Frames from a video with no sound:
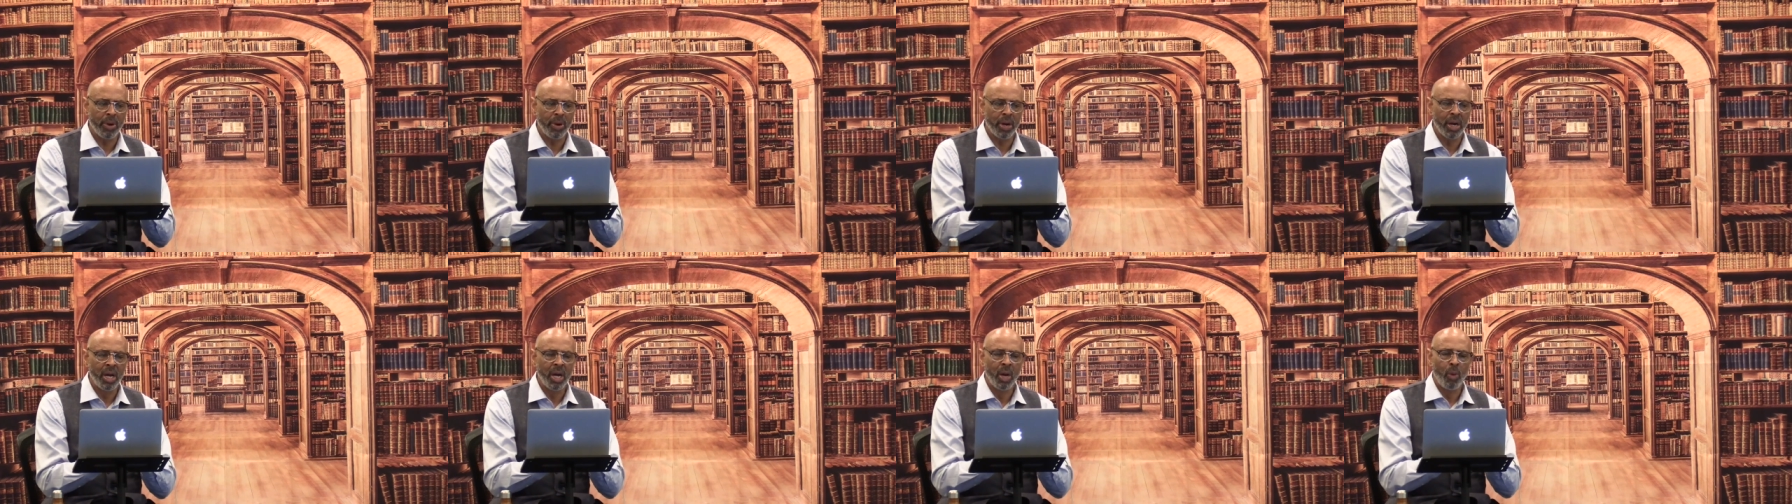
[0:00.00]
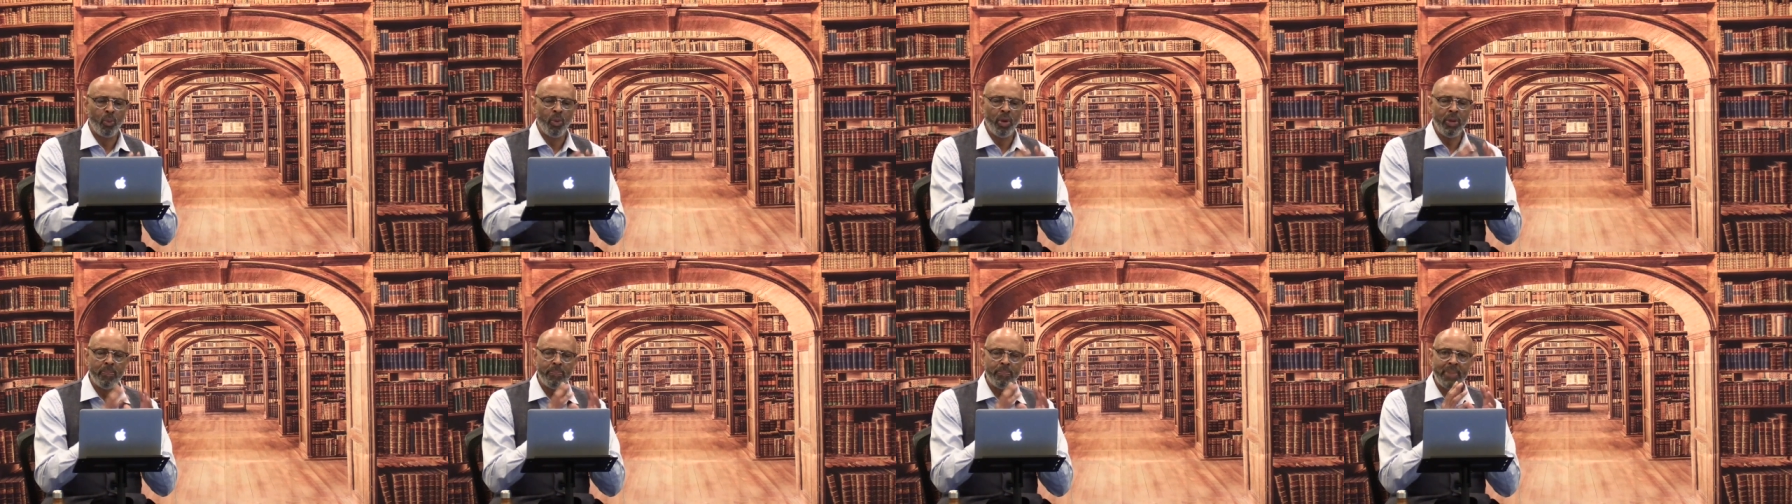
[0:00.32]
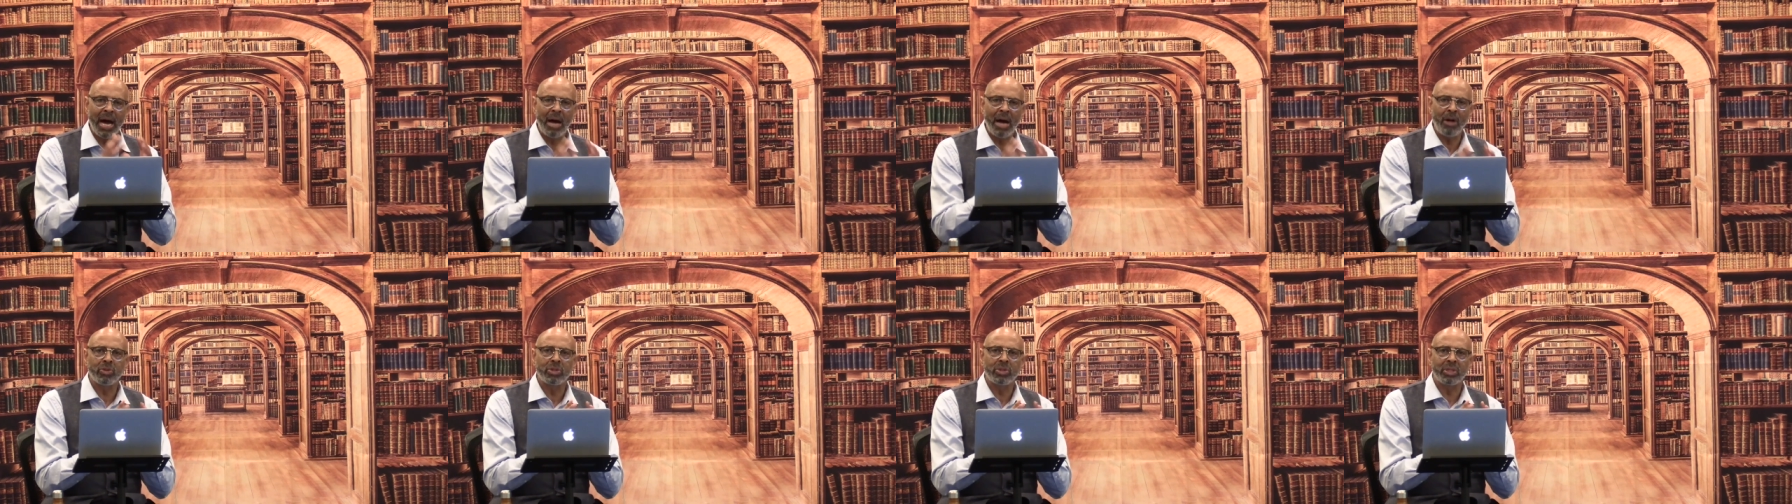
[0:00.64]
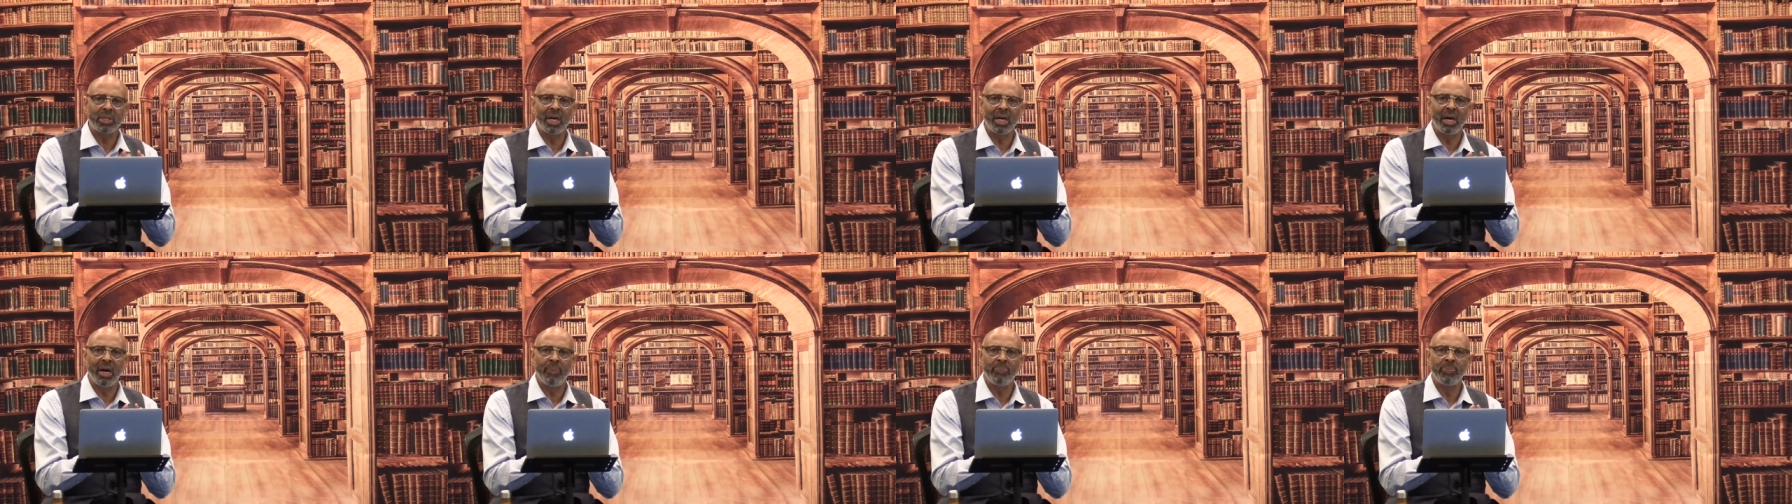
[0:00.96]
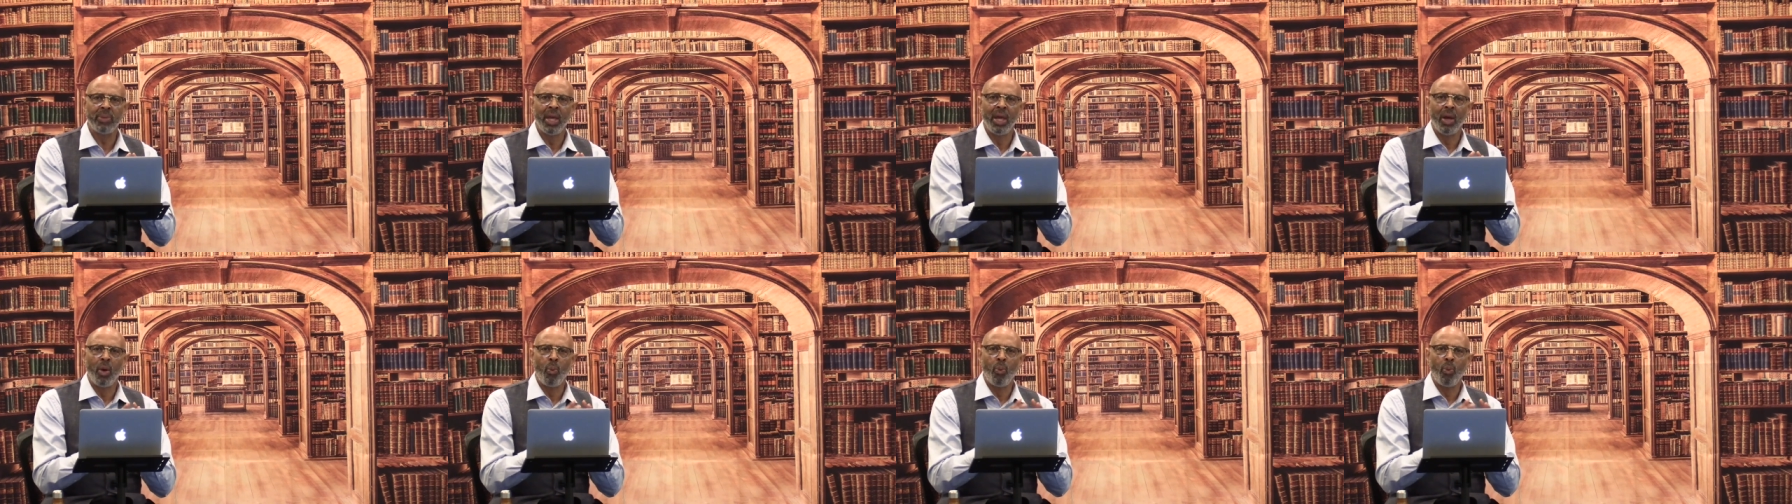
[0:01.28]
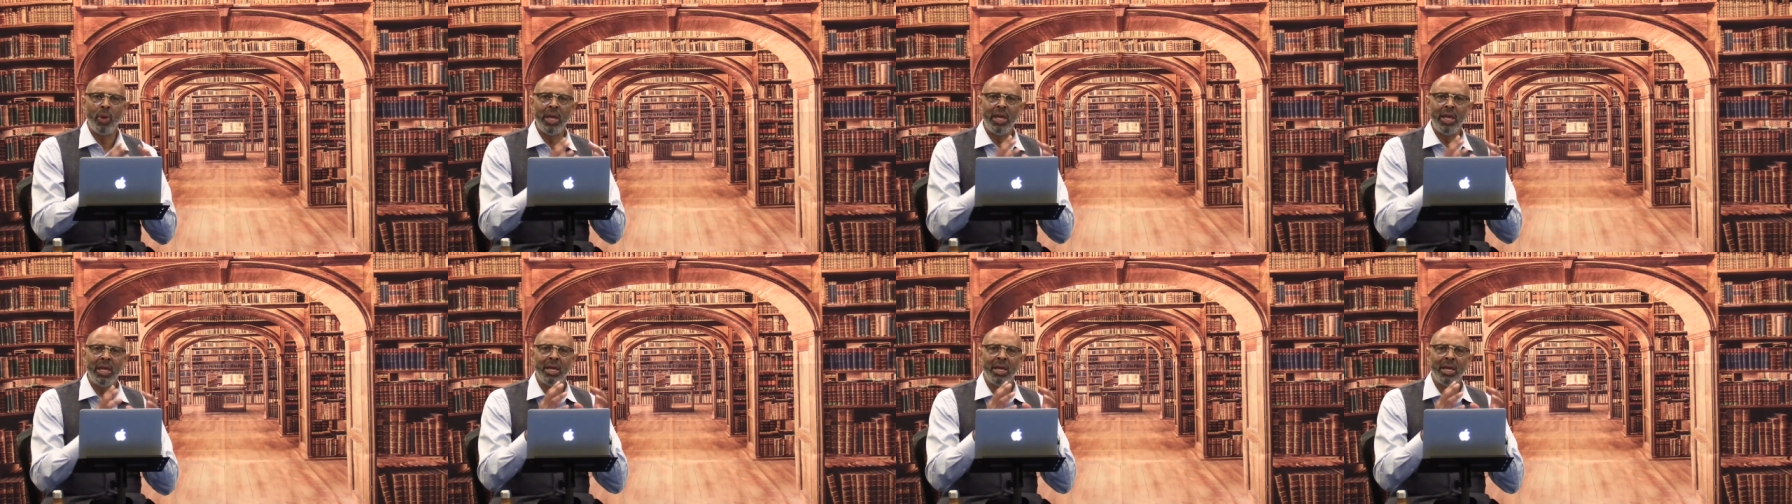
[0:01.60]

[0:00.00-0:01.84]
we mount up, we,